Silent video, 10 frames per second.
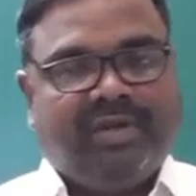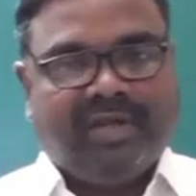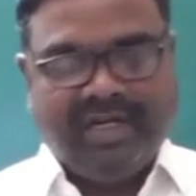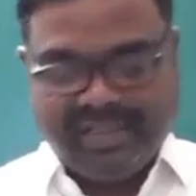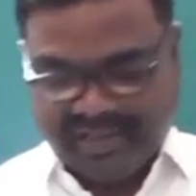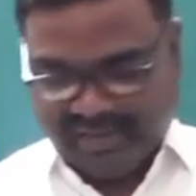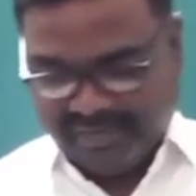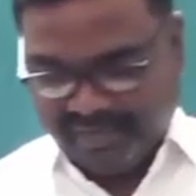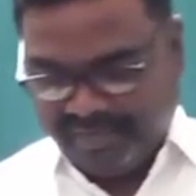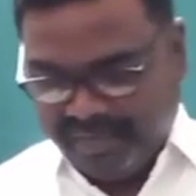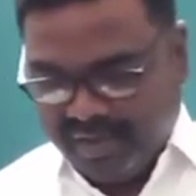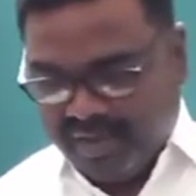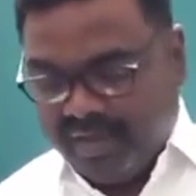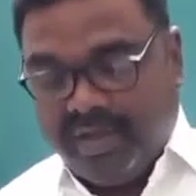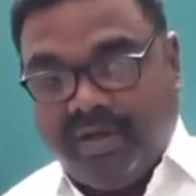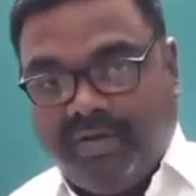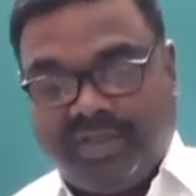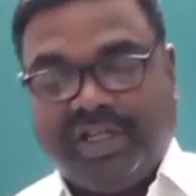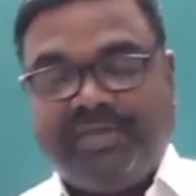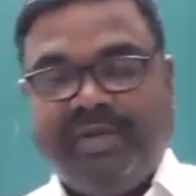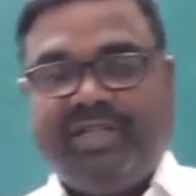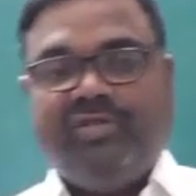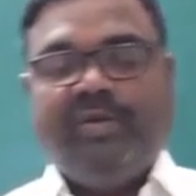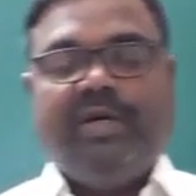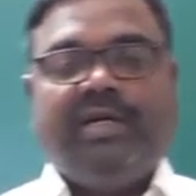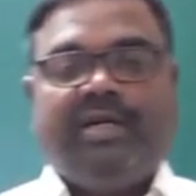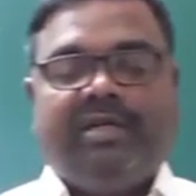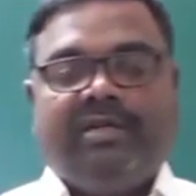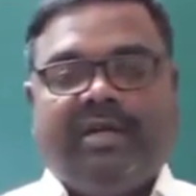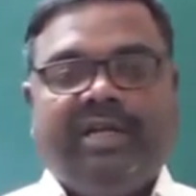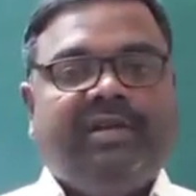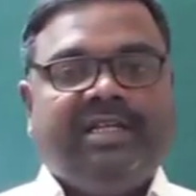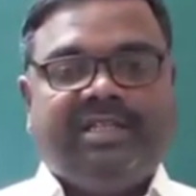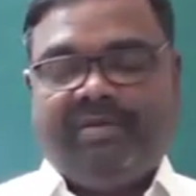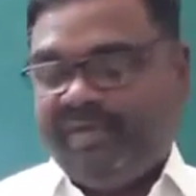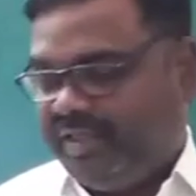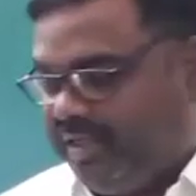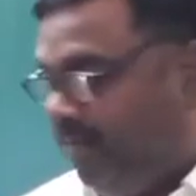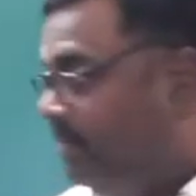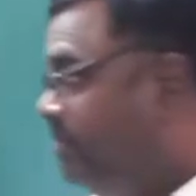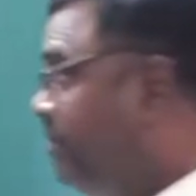are concerned. With respect to your annual examination,